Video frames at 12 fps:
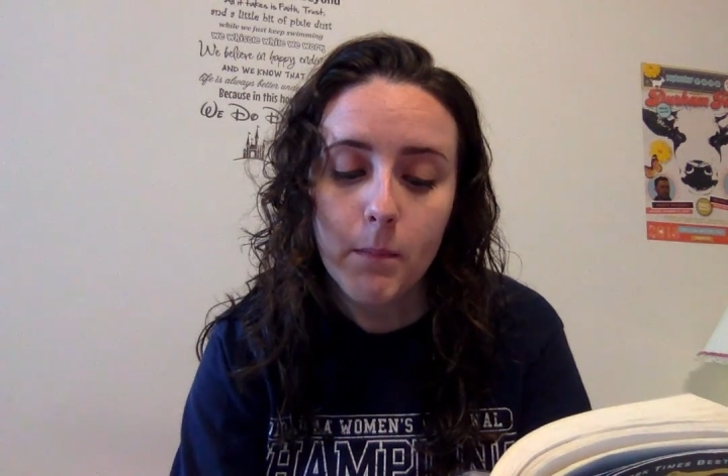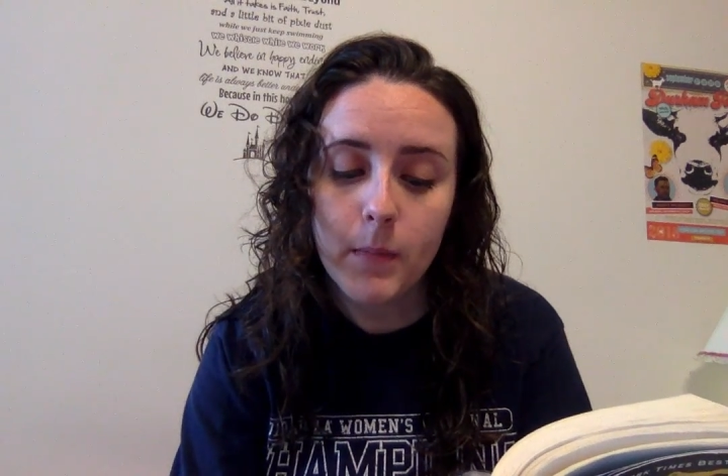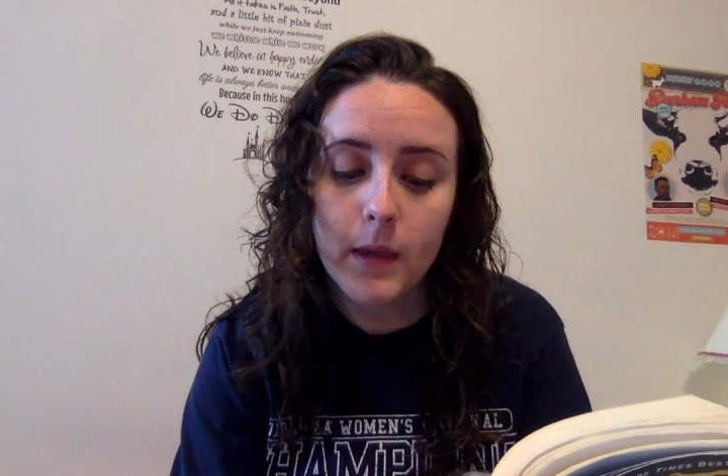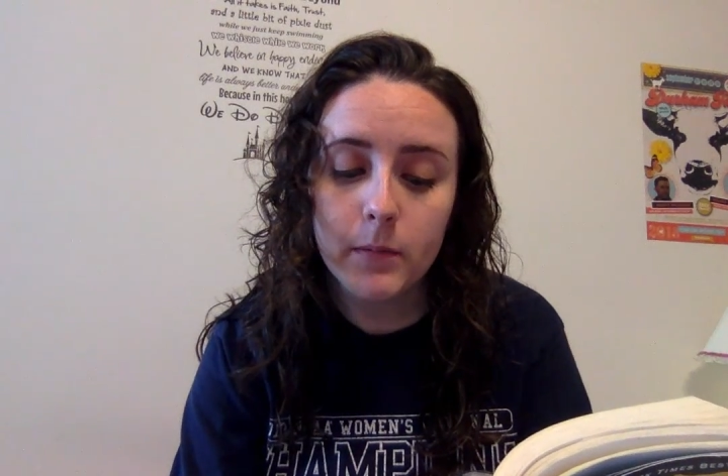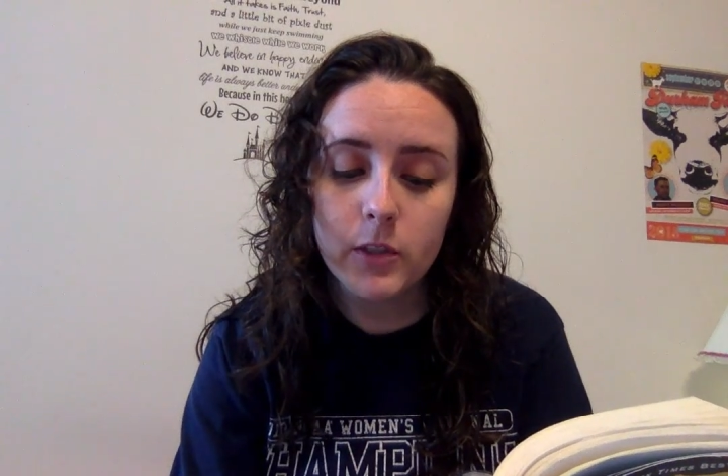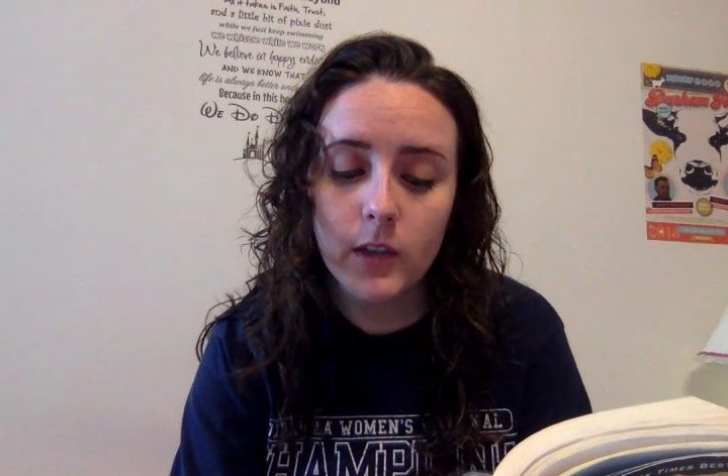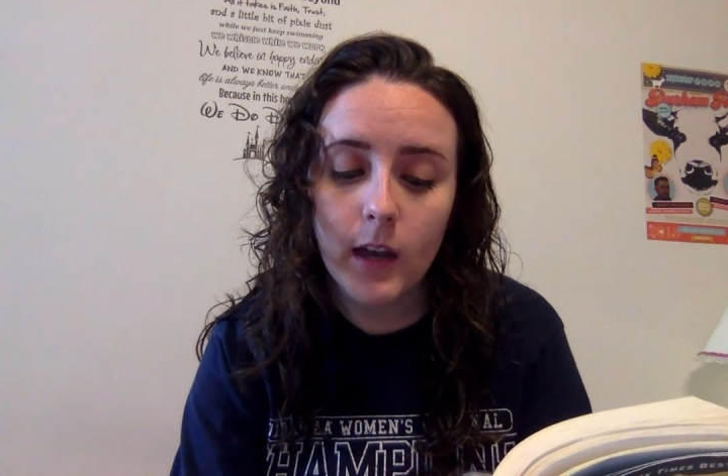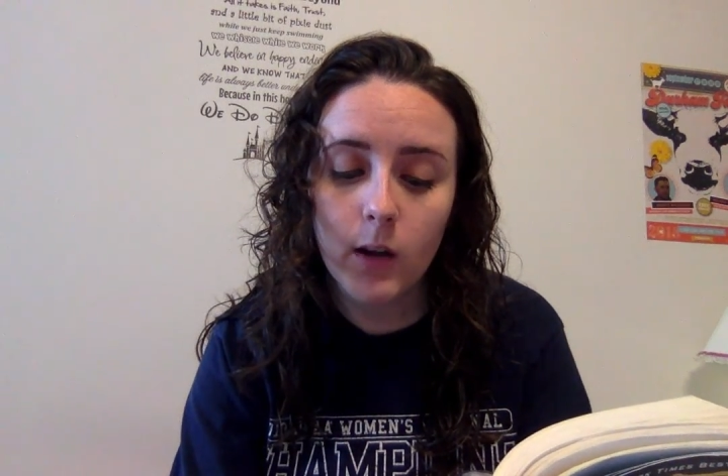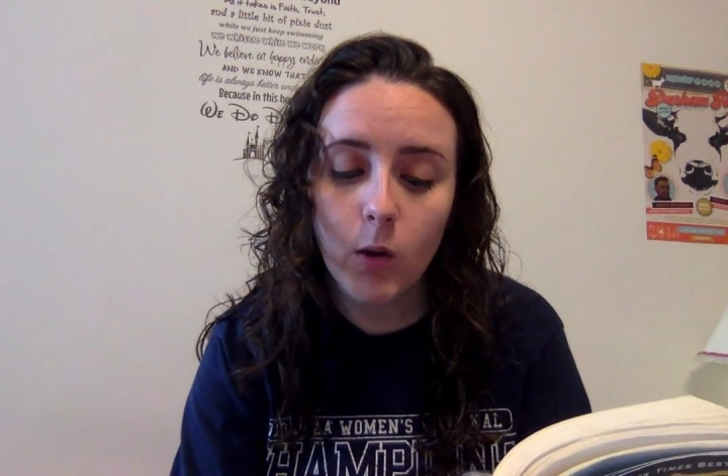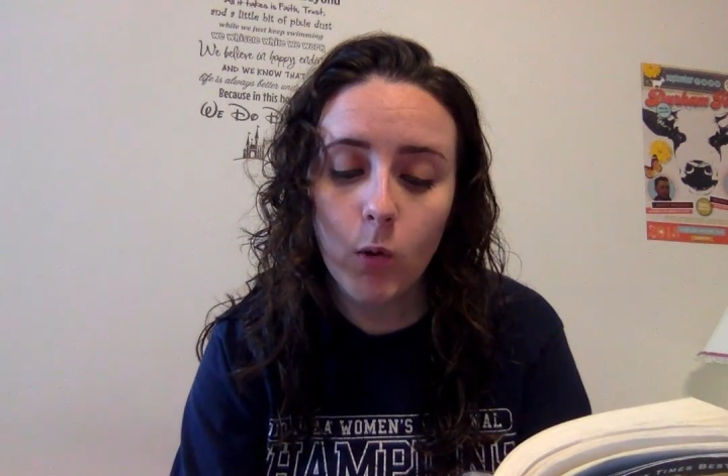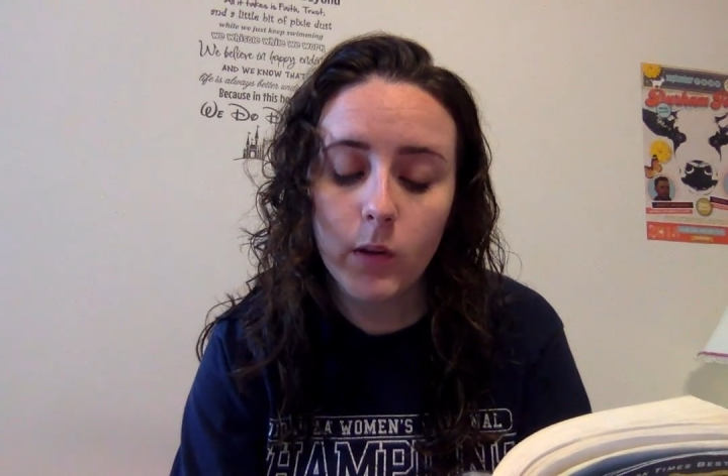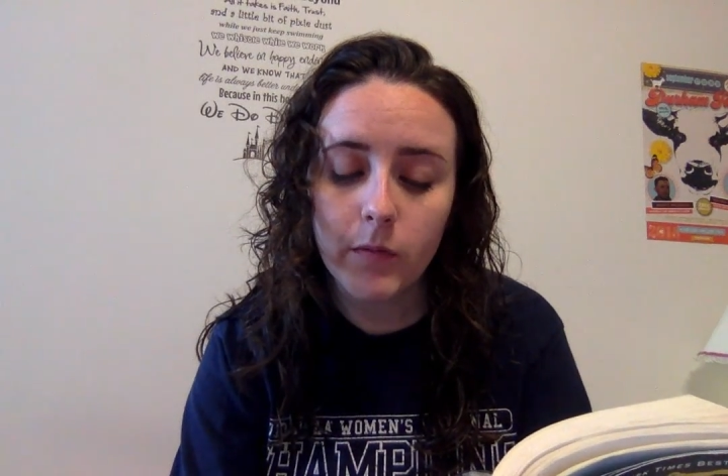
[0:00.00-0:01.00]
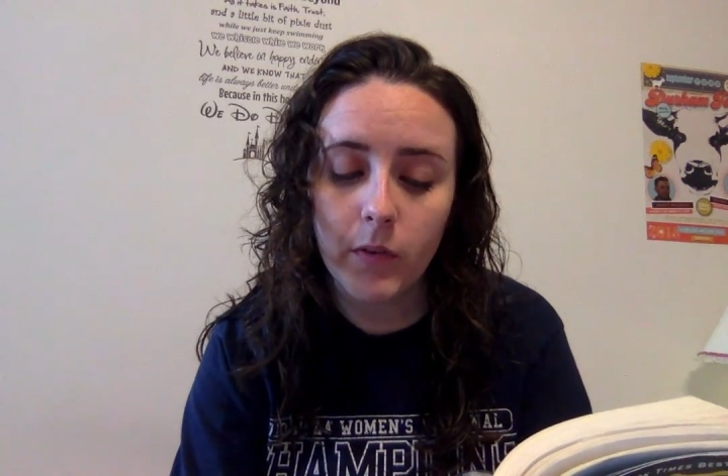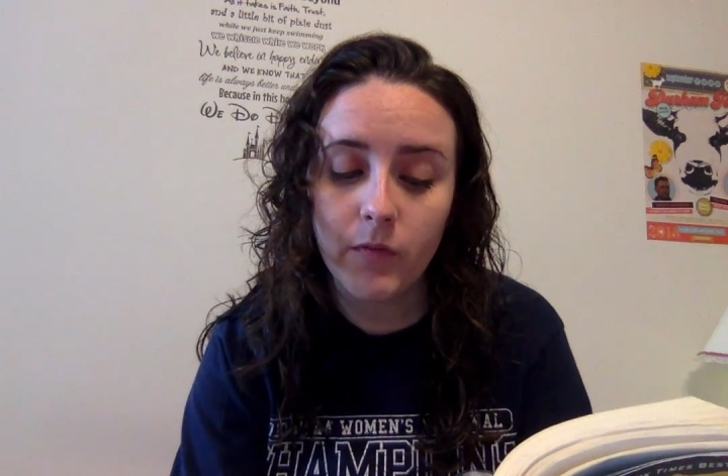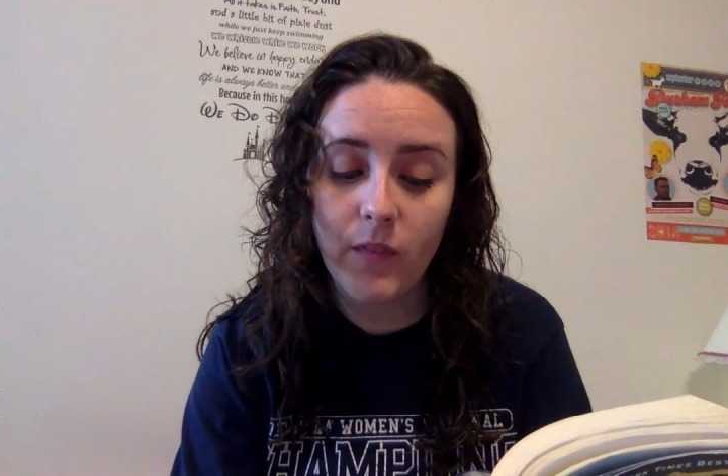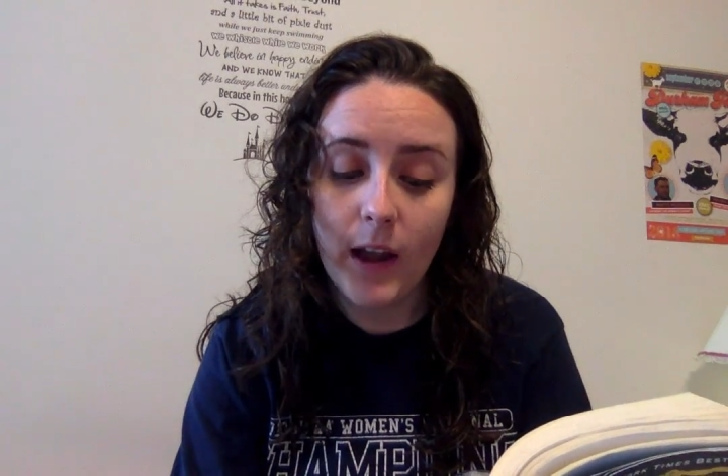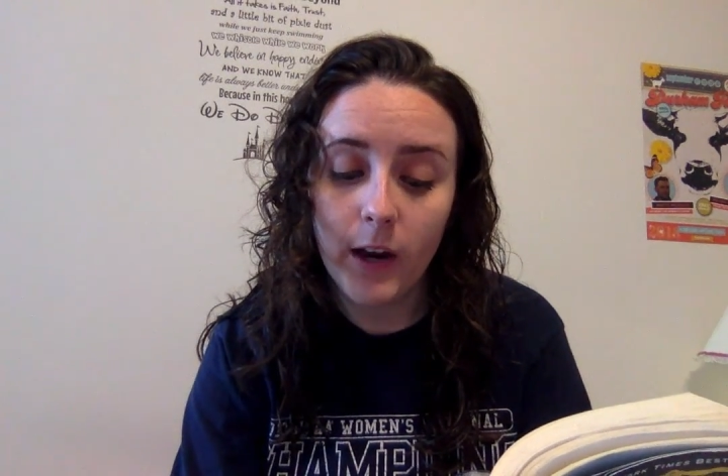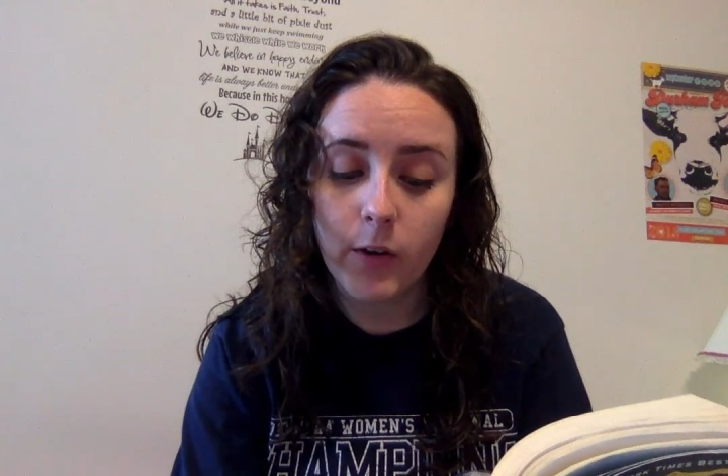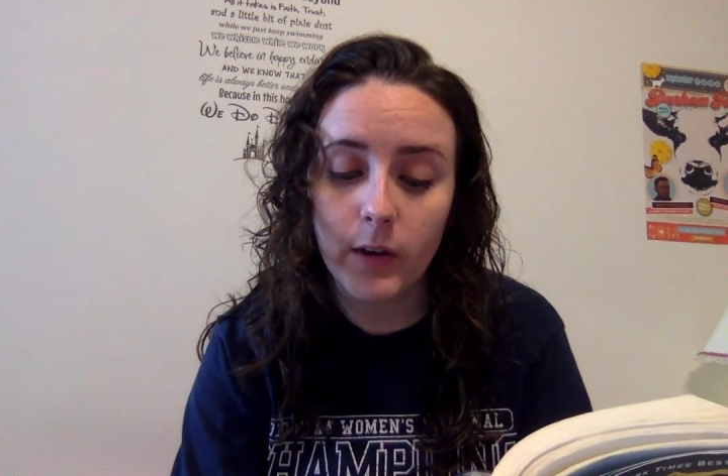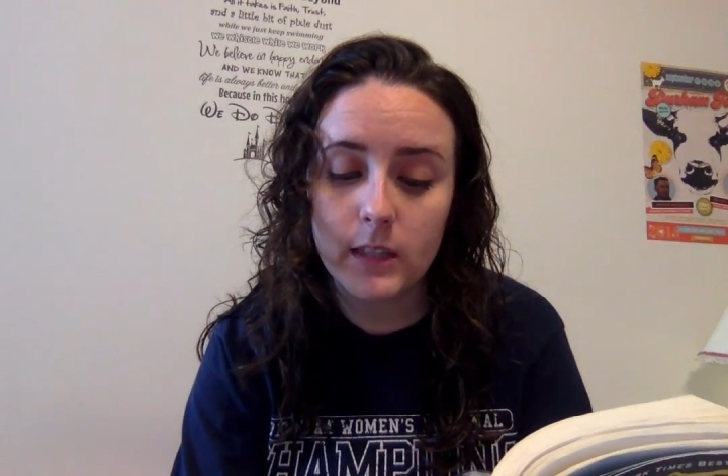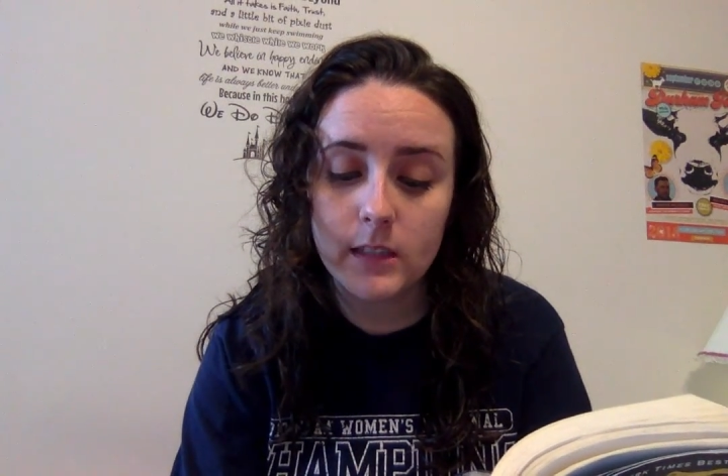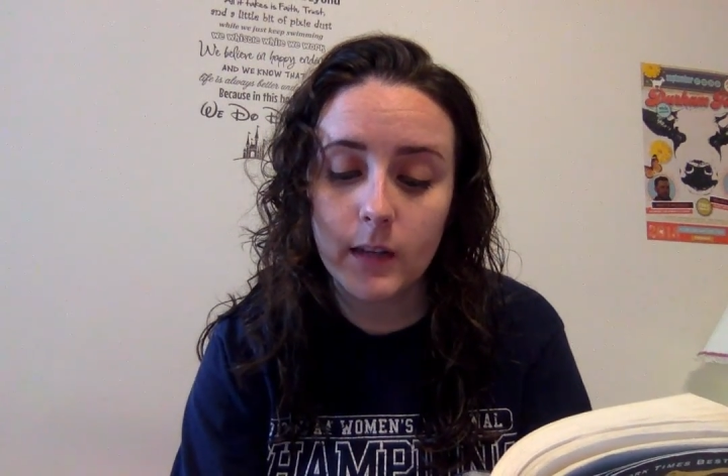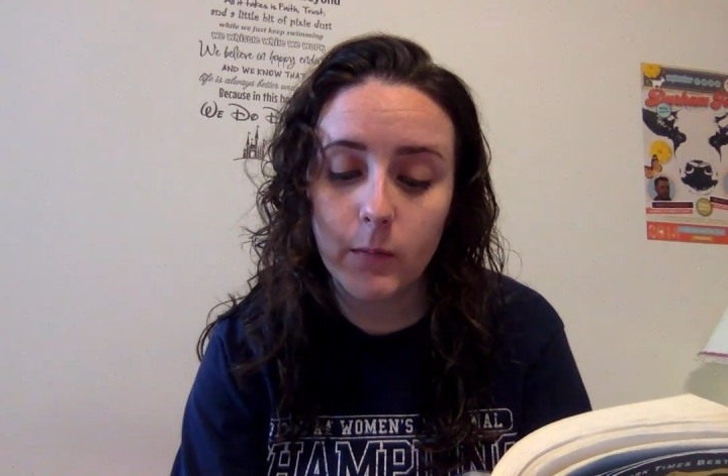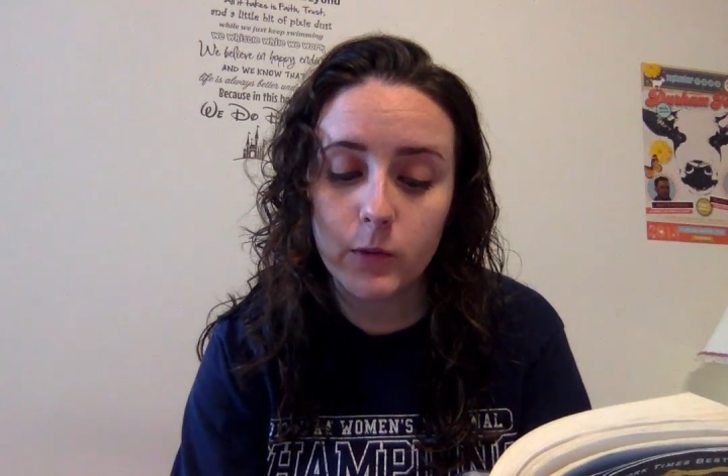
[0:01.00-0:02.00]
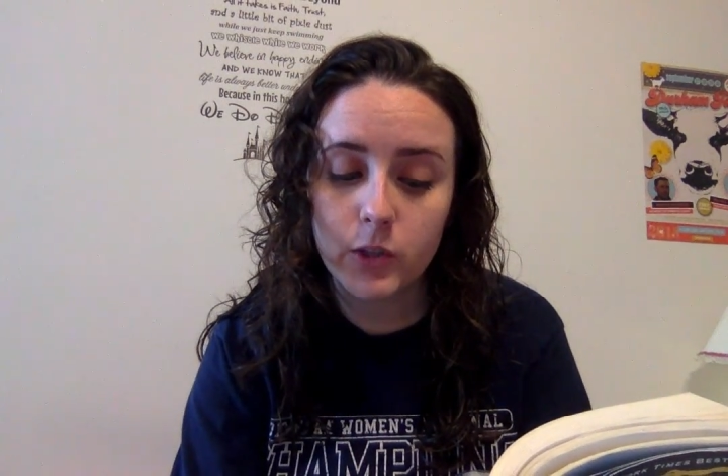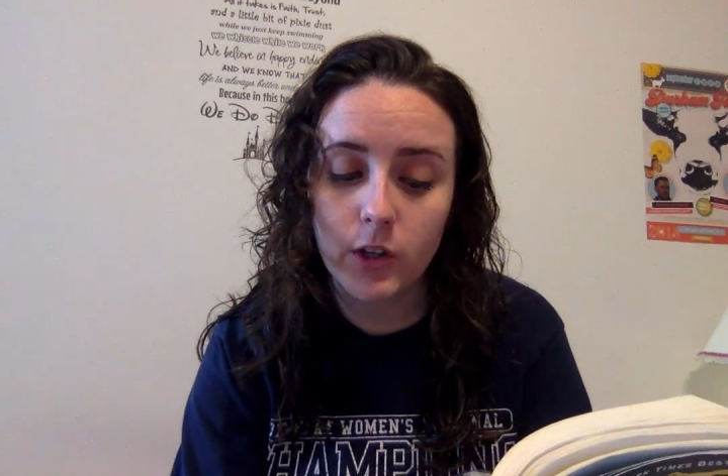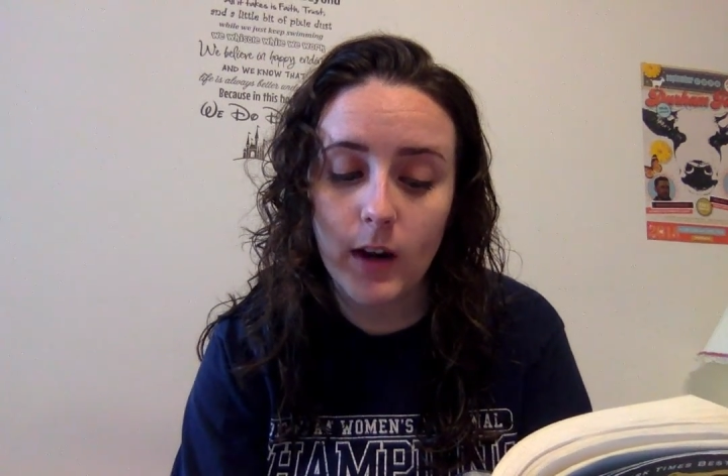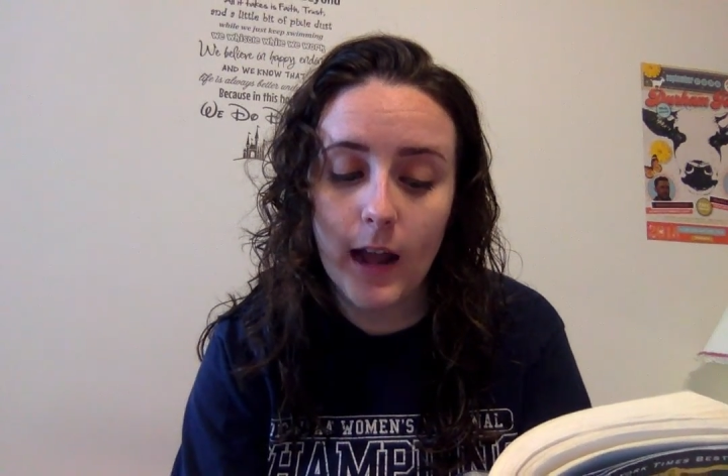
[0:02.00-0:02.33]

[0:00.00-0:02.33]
Maybe she got a hold of a fire extinguisher